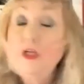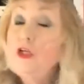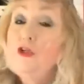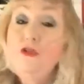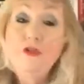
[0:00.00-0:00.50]

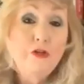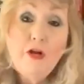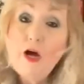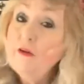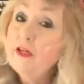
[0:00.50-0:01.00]
do you
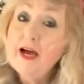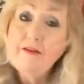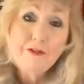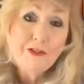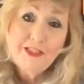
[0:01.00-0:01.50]
know that
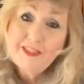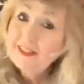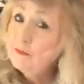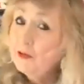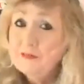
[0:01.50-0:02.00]
after she did
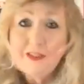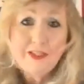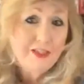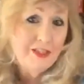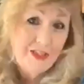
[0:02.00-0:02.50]
that movie,
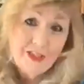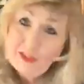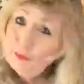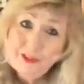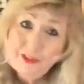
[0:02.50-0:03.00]
she
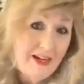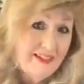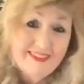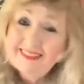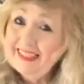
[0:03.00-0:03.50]
would not
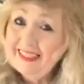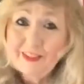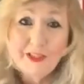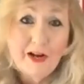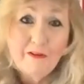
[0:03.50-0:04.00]
take a
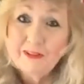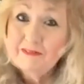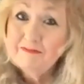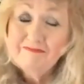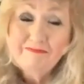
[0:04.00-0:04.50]
shower
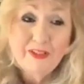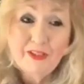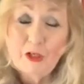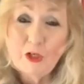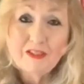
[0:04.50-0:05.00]
with a
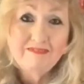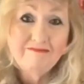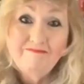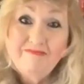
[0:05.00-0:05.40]
curtain?